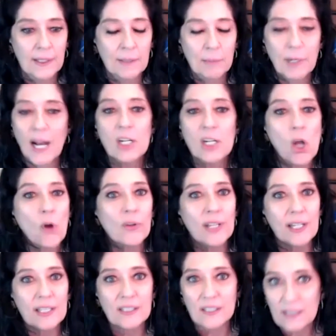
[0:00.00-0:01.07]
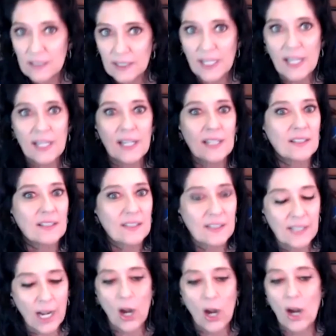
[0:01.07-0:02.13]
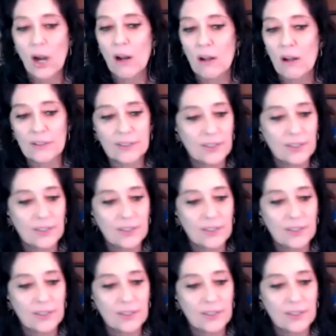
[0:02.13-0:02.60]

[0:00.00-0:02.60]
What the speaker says: But I know that it's clean, it's sterile.